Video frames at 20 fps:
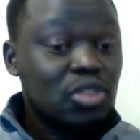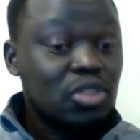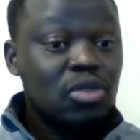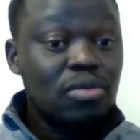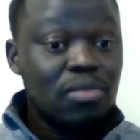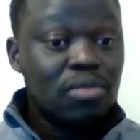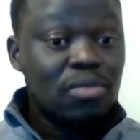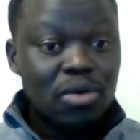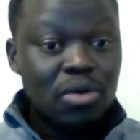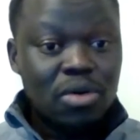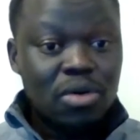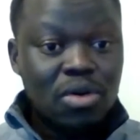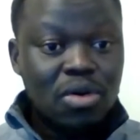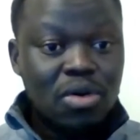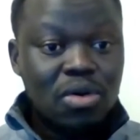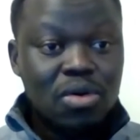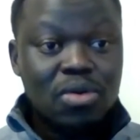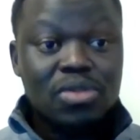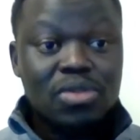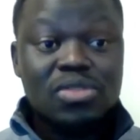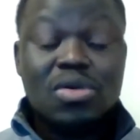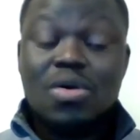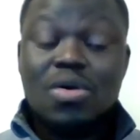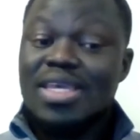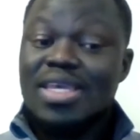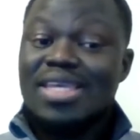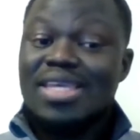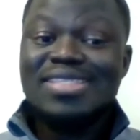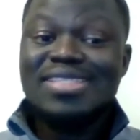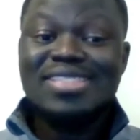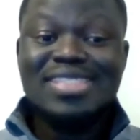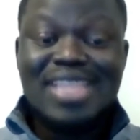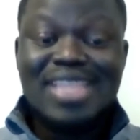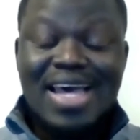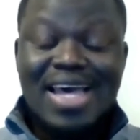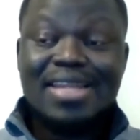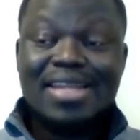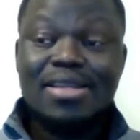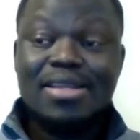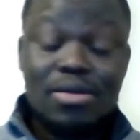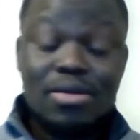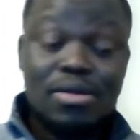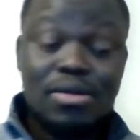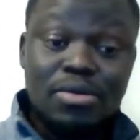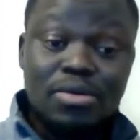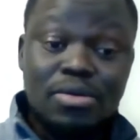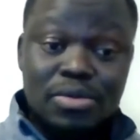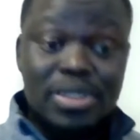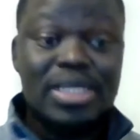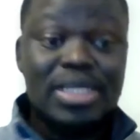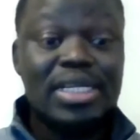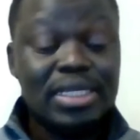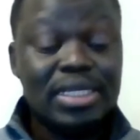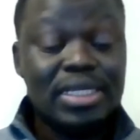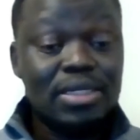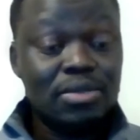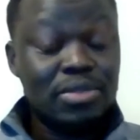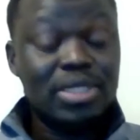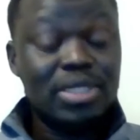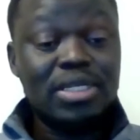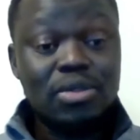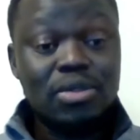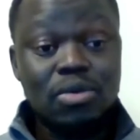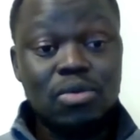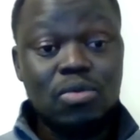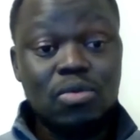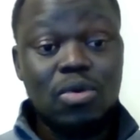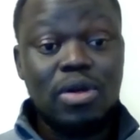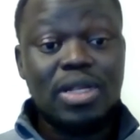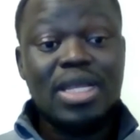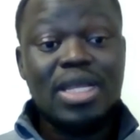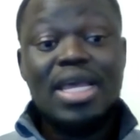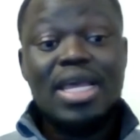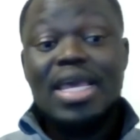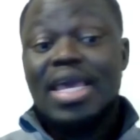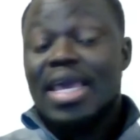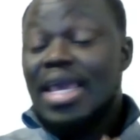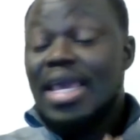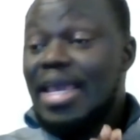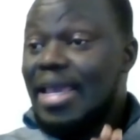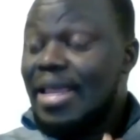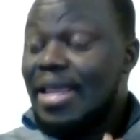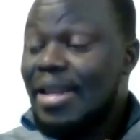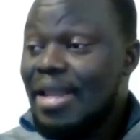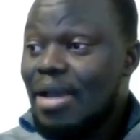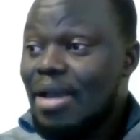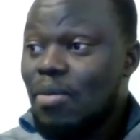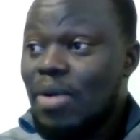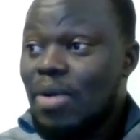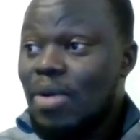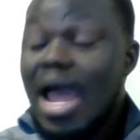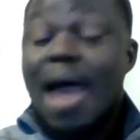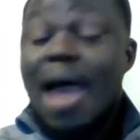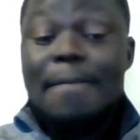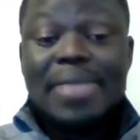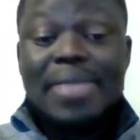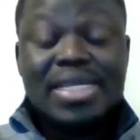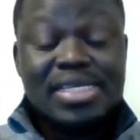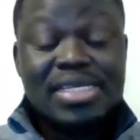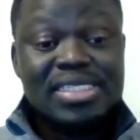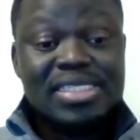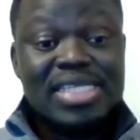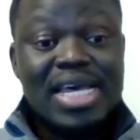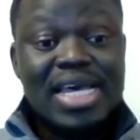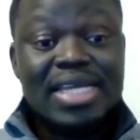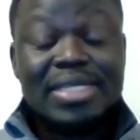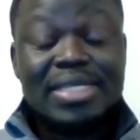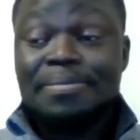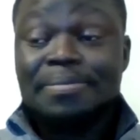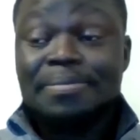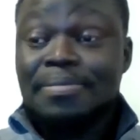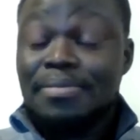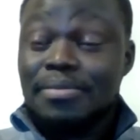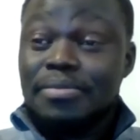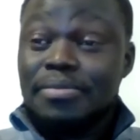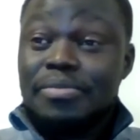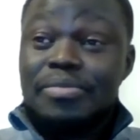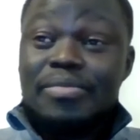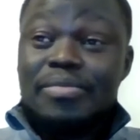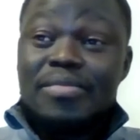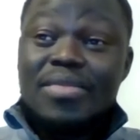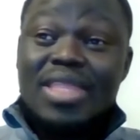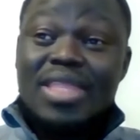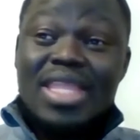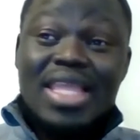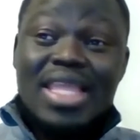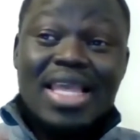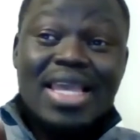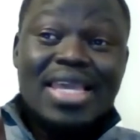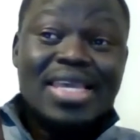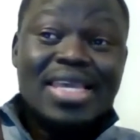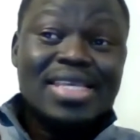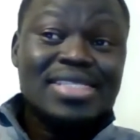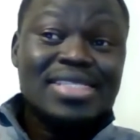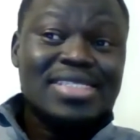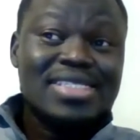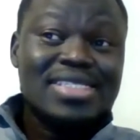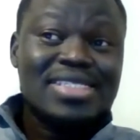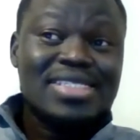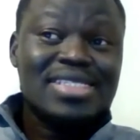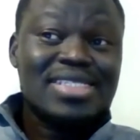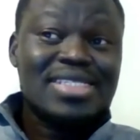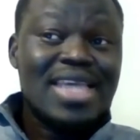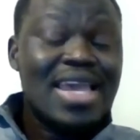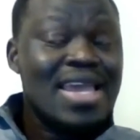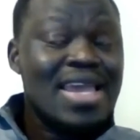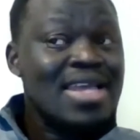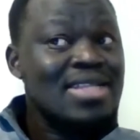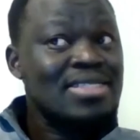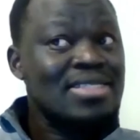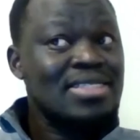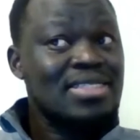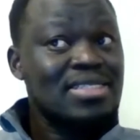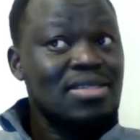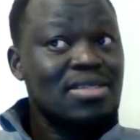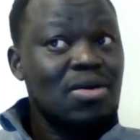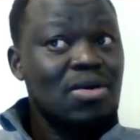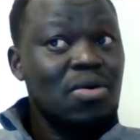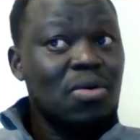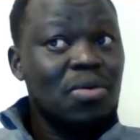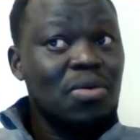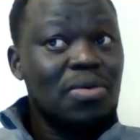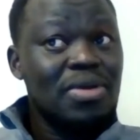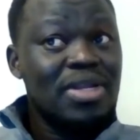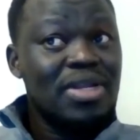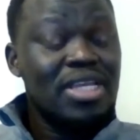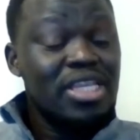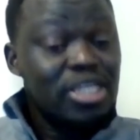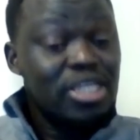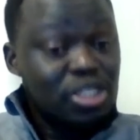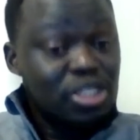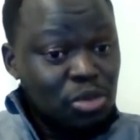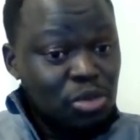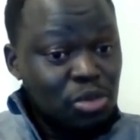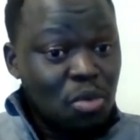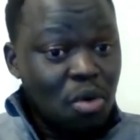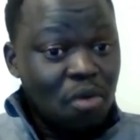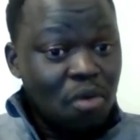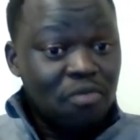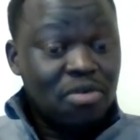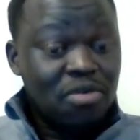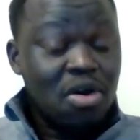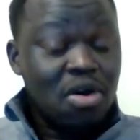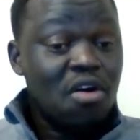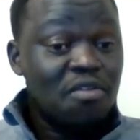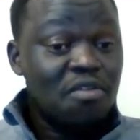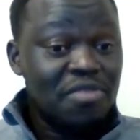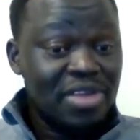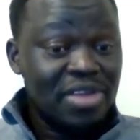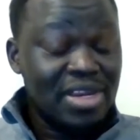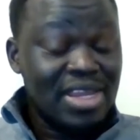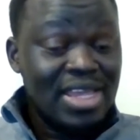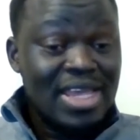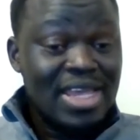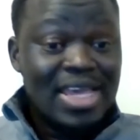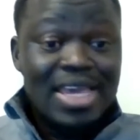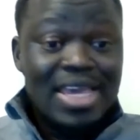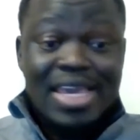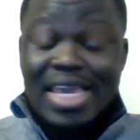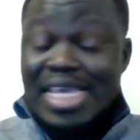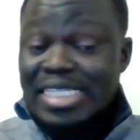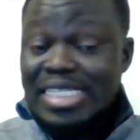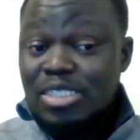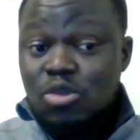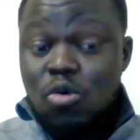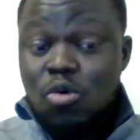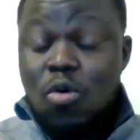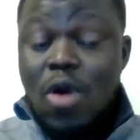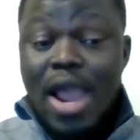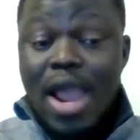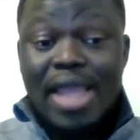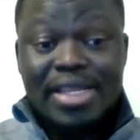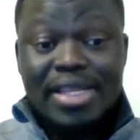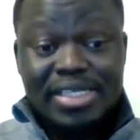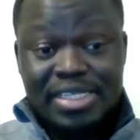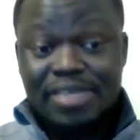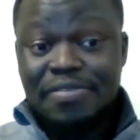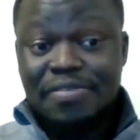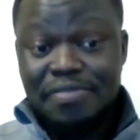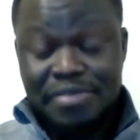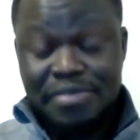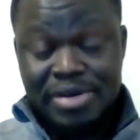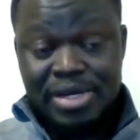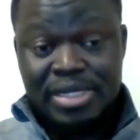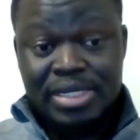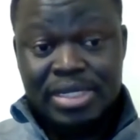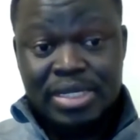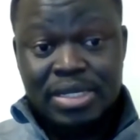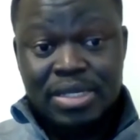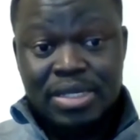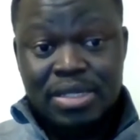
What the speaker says: Morogoro. So he's done really, really good work. And what happened is that his stance on issue of COVID is quite different